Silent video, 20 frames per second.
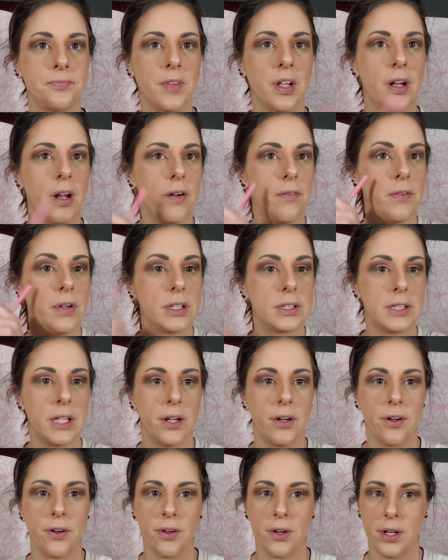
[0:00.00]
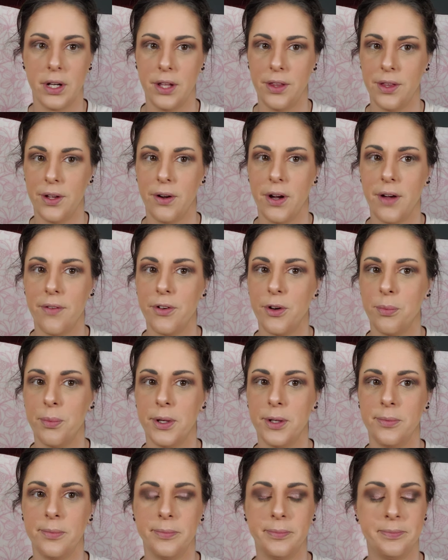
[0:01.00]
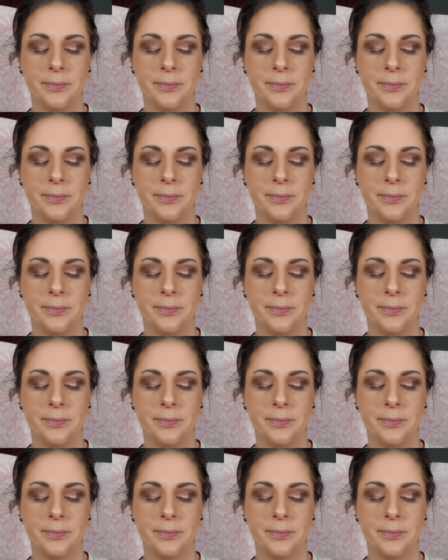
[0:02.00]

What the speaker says: And I'll fix that underneath here after a bit.